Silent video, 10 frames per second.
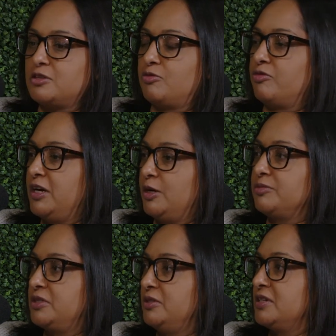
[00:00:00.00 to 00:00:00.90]
the
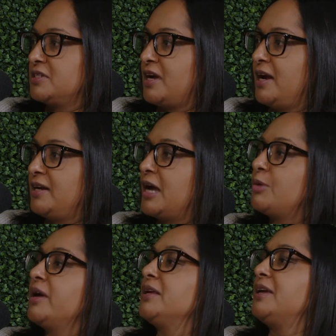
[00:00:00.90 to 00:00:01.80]
freedom to decide how do
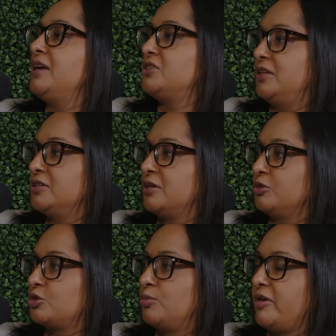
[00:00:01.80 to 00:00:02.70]
I engage these
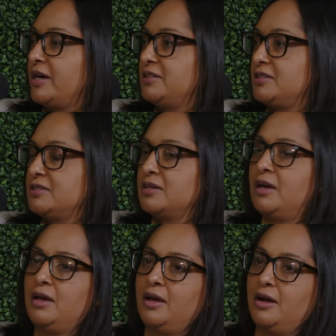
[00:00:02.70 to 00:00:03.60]
cultural practices.
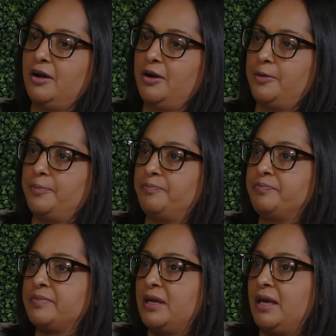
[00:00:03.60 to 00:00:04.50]
Um,
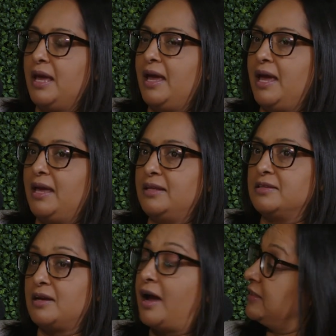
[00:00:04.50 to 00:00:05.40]

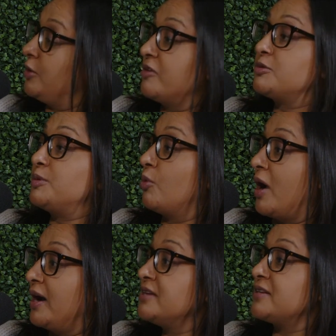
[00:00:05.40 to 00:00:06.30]
and I think we have to be
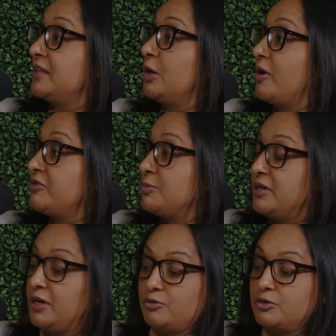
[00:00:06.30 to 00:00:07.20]
wise. I think we have to be
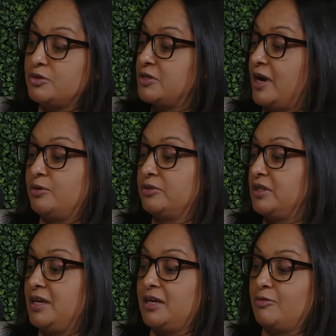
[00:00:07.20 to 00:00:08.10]
careful. So I don't
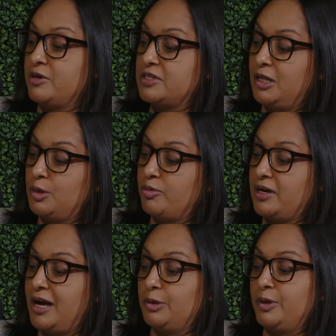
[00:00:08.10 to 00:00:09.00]
think if we
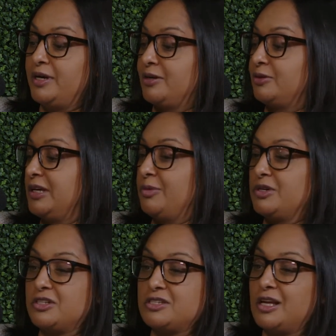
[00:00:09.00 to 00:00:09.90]
celebrate Halloween, I don't think we
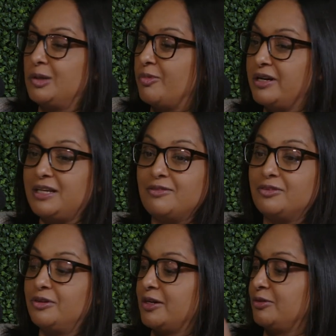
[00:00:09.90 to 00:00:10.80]
should celebrate
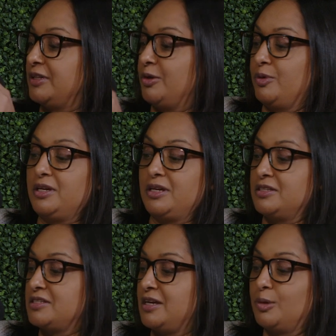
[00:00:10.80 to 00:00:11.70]
evil. I don't think we
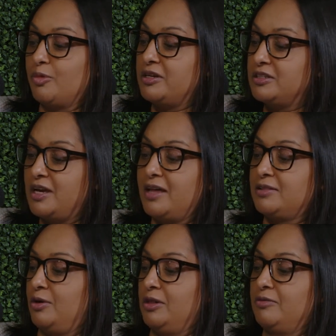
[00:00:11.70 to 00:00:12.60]
can celebrate
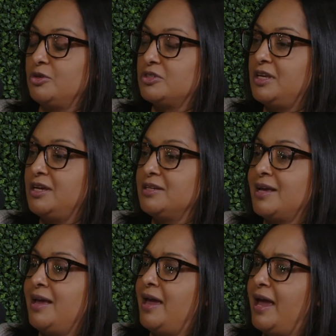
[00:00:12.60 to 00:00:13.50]
death, all of those things.
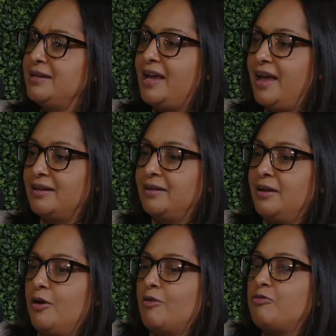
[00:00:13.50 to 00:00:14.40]
And yet,
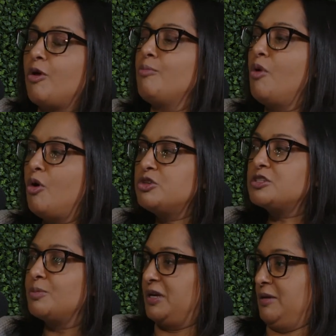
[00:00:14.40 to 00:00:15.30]
for
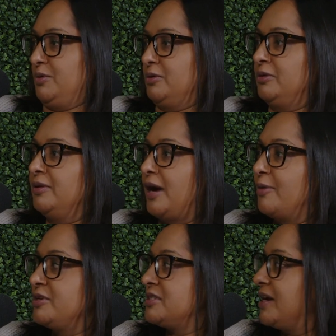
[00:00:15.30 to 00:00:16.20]
most people, I
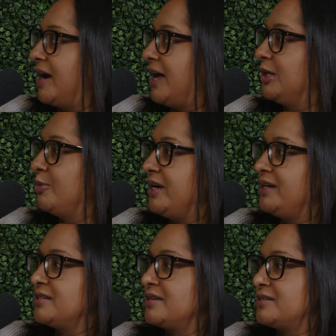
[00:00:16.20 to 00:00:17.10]
would say
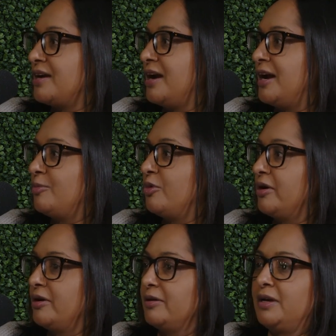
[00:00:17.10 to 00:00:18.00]
Halloween is this time
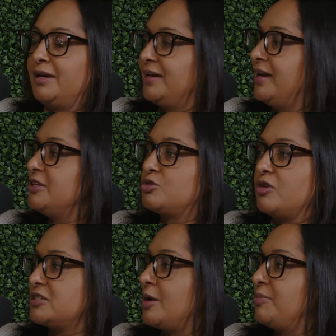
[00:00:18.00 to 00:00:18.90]
where kids
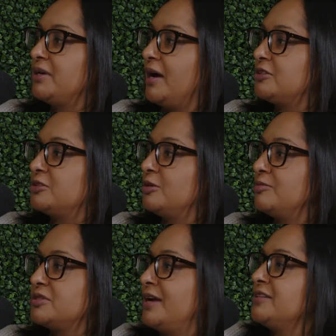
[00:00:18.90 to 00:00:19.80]
dress up in
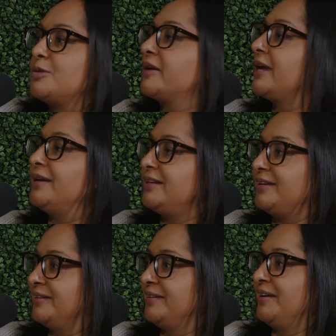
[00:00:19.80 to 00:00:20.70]
costumes and it's about candy.